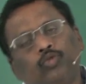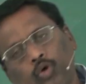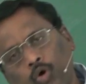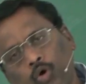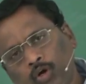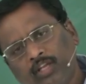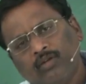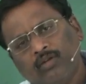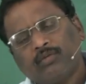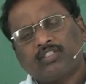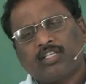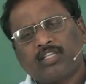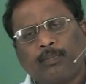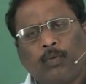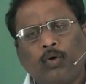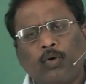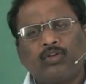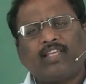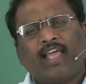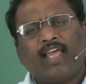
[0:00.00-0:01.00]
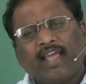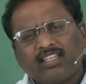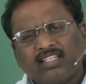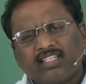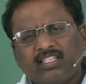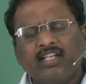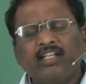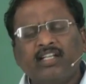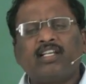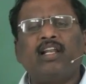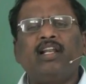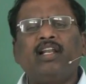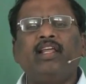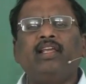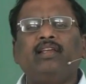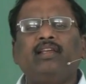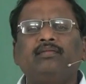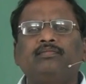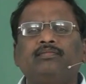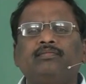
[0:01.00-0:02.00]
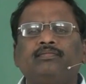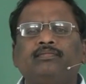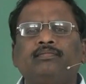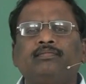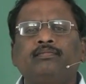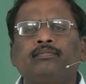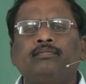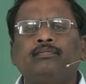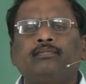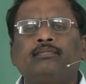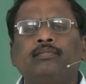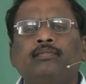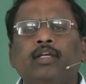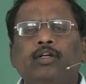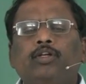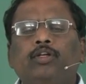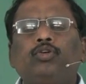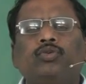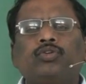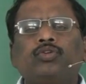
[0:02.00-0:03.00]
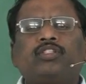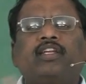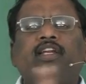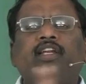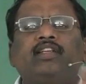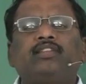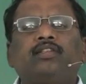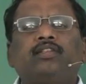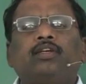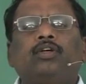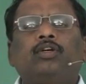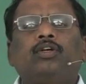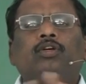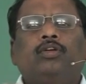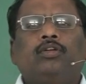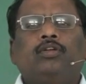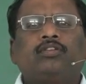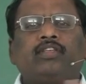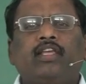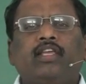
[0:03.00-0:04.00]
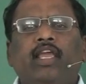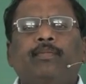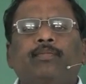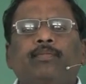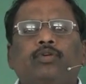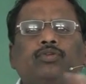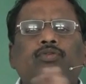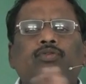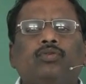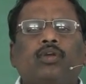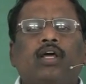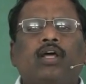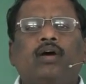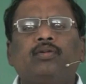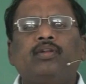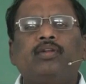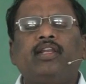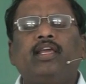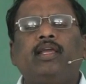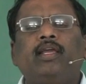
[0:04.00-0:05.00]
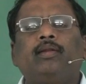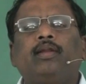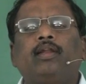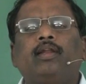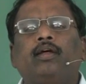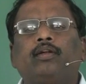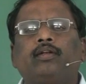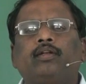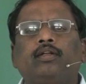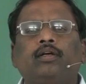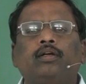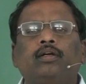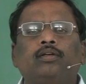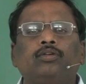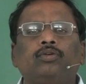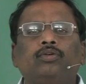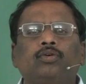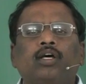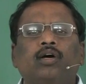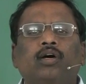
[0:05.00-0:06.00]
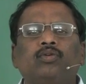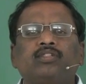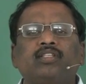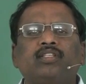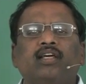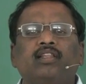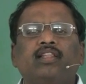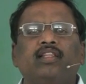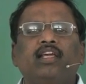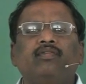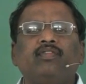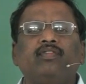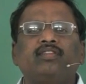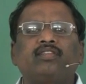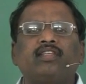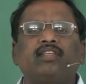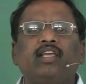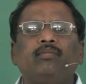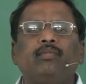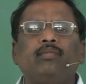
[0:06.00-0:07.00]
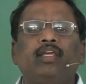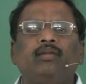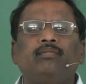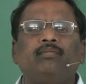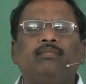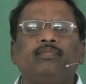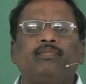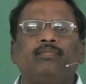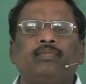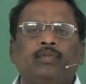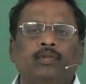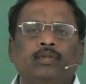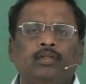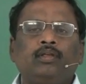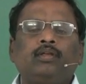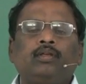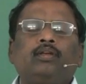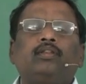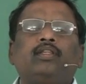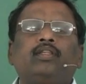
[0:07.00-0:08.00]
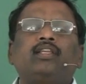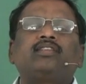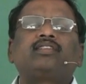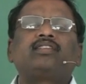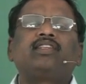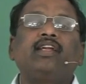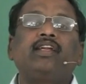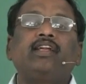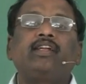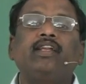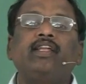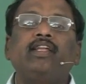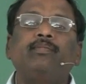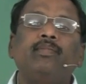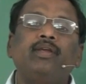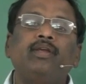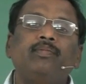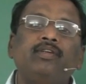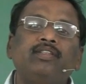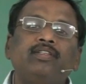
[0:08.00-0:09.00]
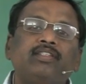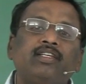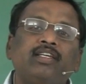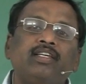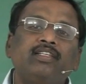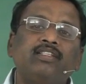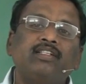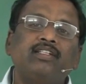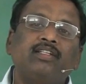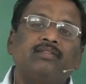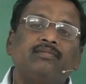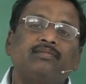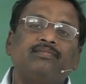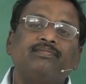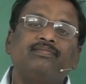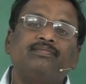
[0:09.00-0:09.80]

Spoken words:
Though you suppose accidentally in two states, same two towns are there with same name, then state name may be changed.